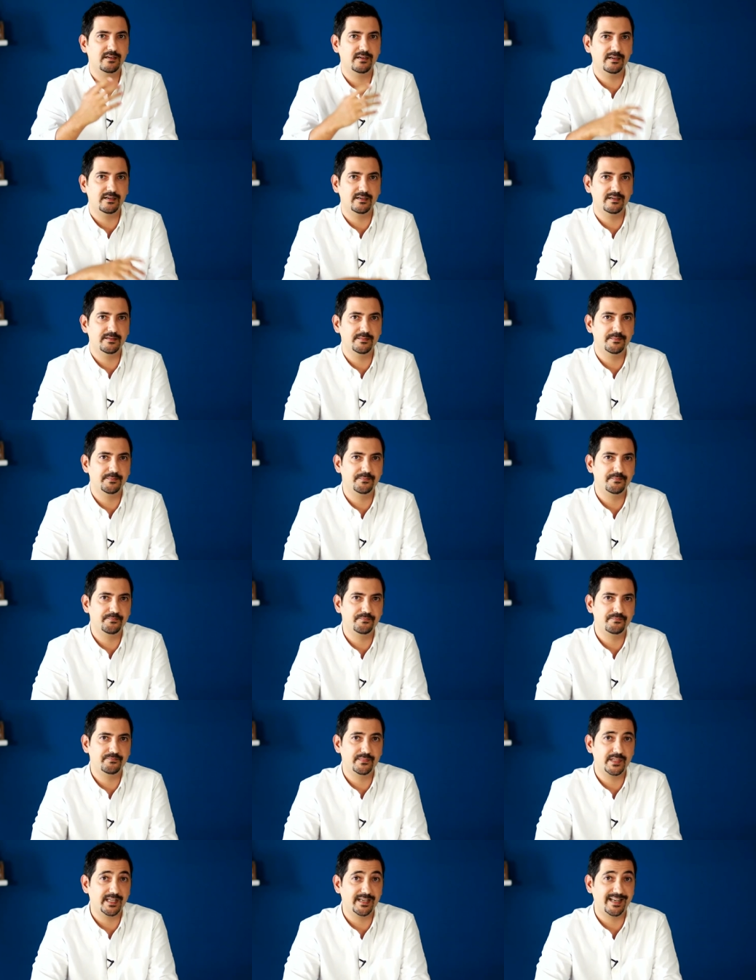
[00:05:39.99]
Um,
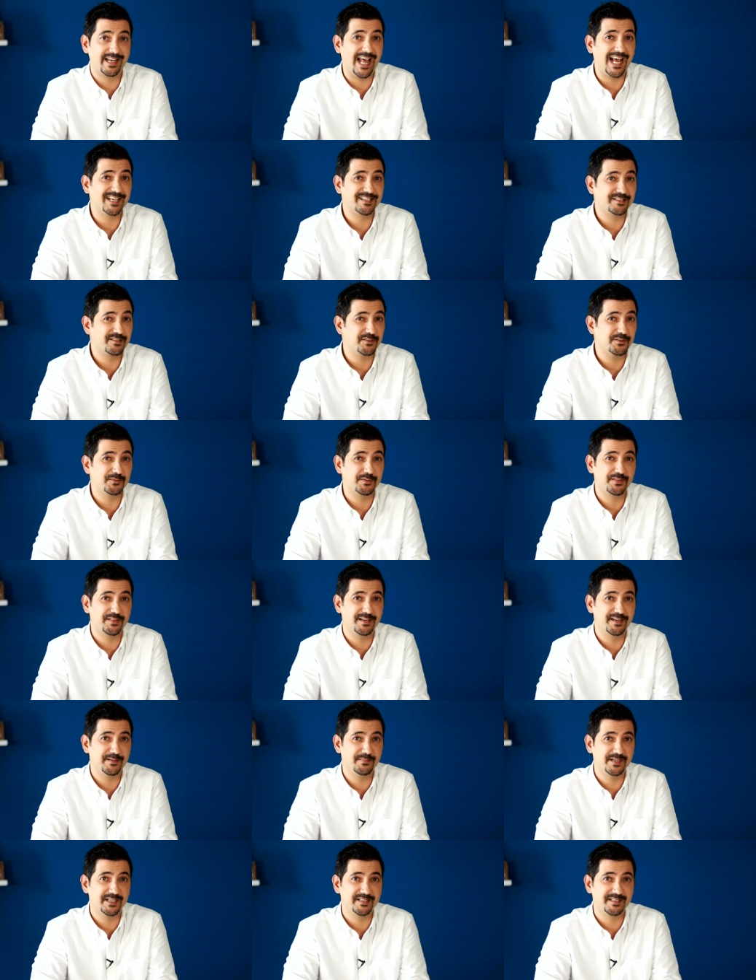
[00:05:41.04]
it lasted over
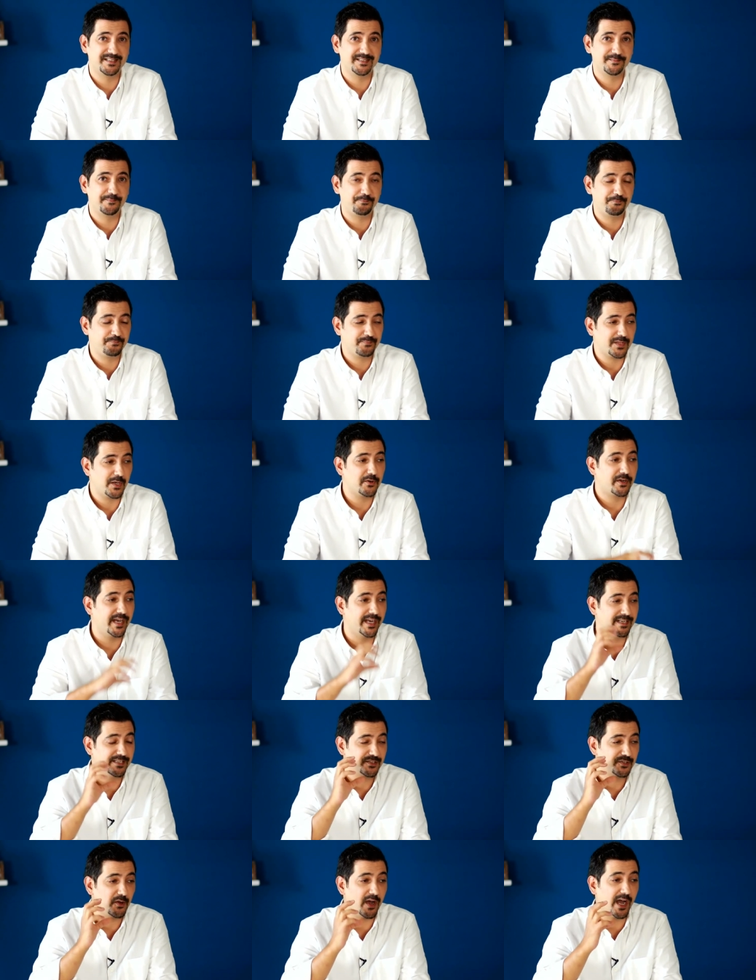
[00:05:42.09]
three months.
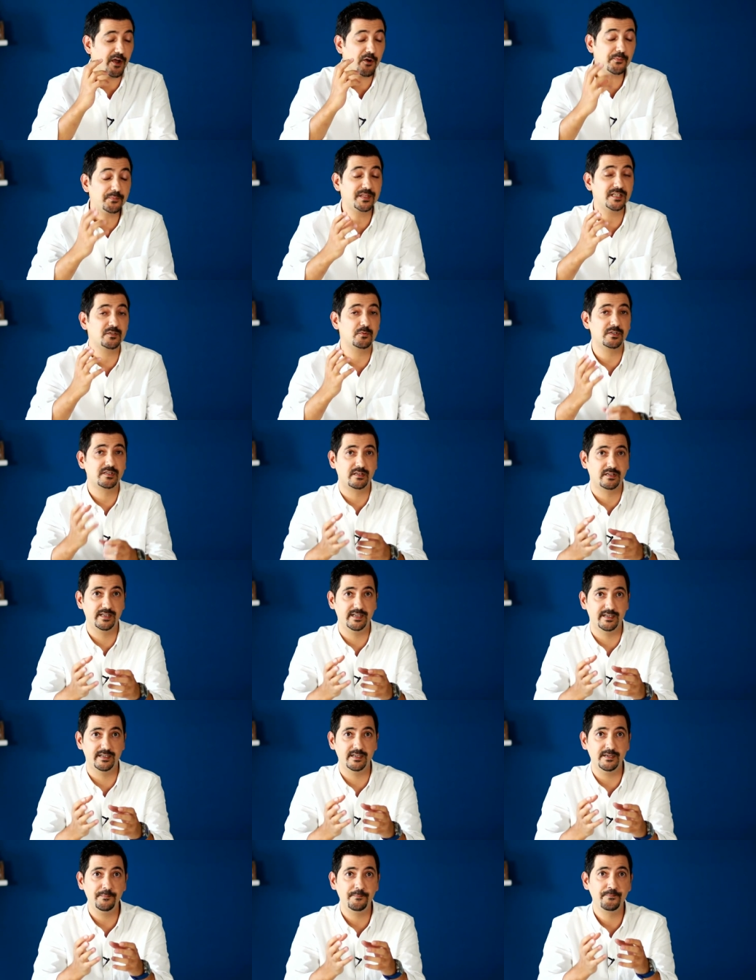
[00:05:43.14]
Okay, so I hope this was
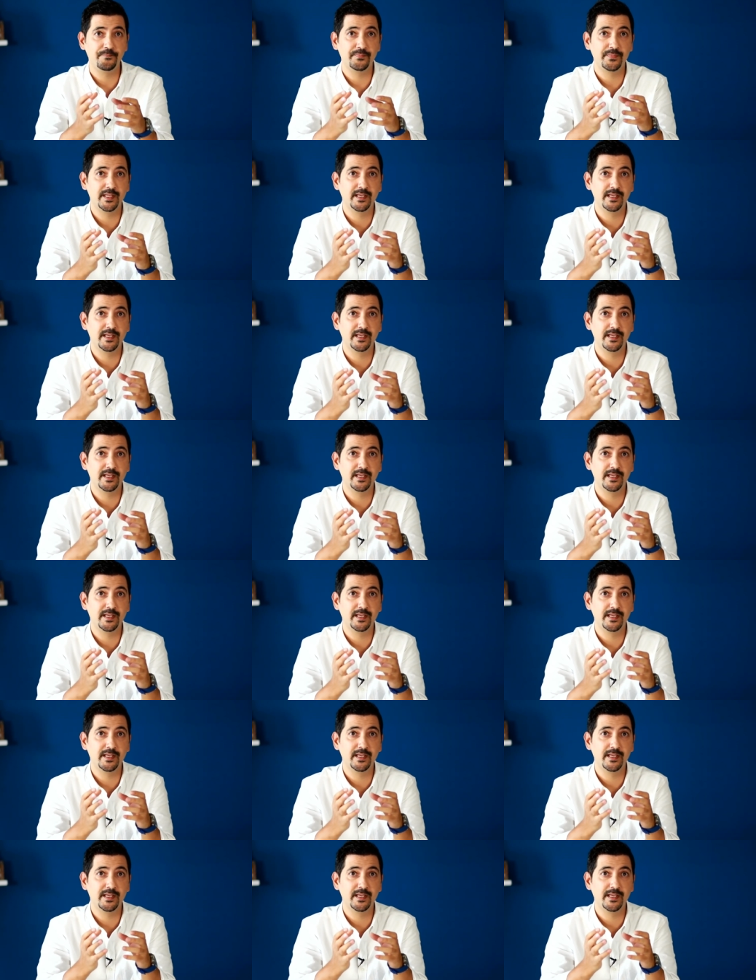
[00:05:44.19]
clear.